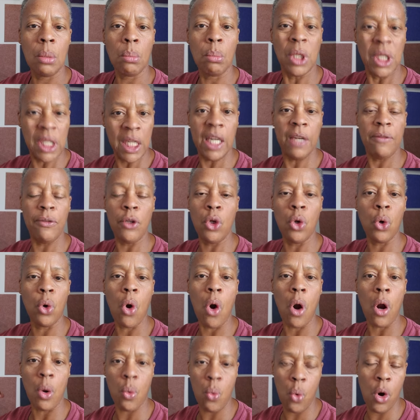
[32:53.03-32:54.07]
believe you
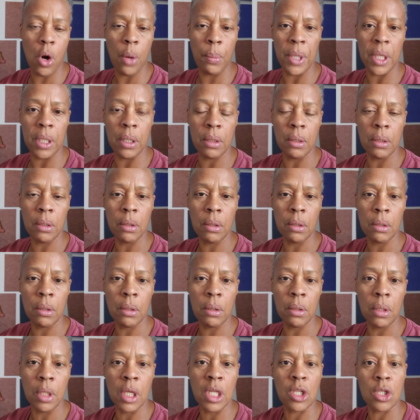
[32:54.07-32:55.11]
are a woman.
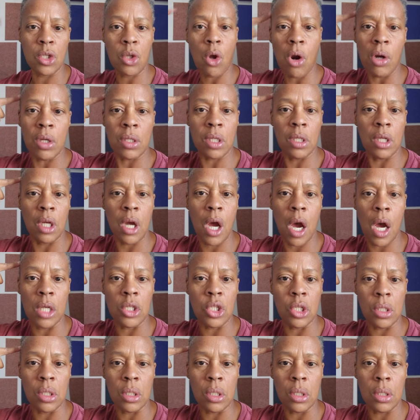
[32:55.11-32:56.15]
It starts in the
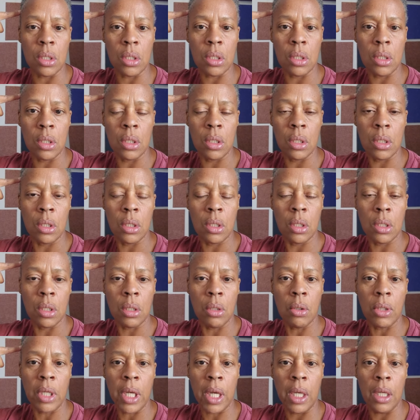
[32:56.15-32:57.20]
consciousness,
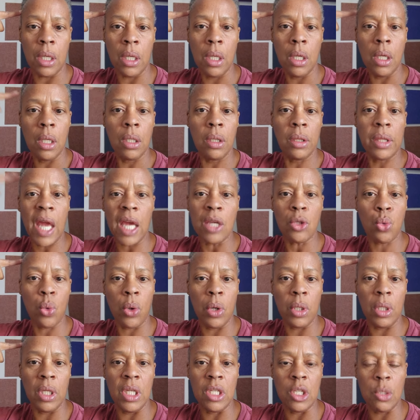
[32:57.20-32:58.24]
okay? That's
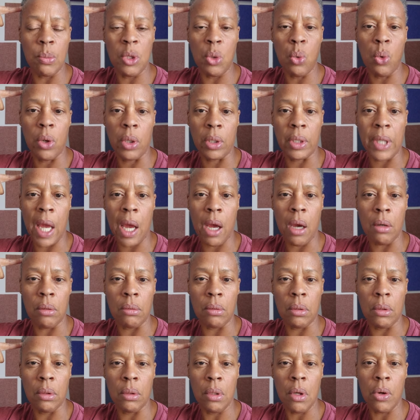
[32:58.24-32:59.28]
where it needs to be worked out.
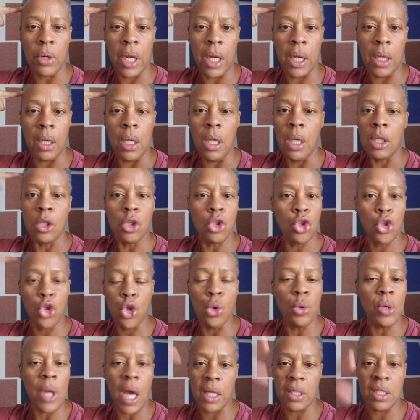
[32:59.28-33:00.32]
Okay,
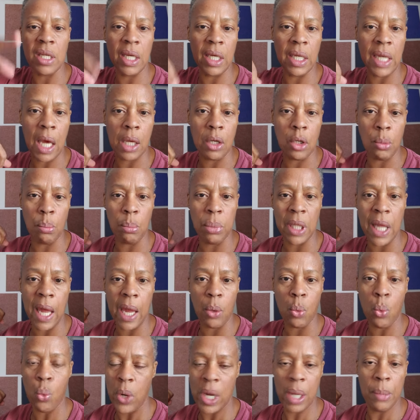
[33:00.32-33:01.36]
do not take it out on
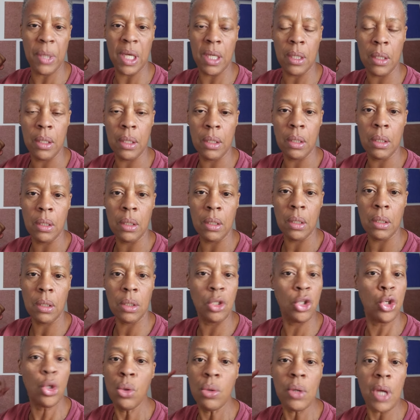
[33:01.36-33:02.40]
black women.
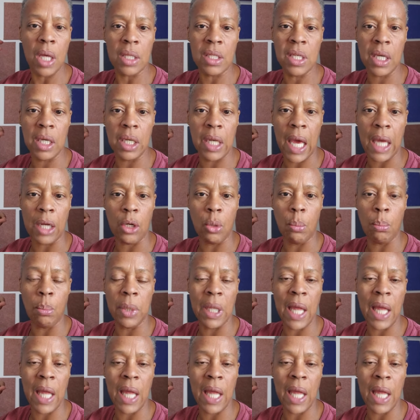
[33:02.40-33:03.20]
Do not take it out on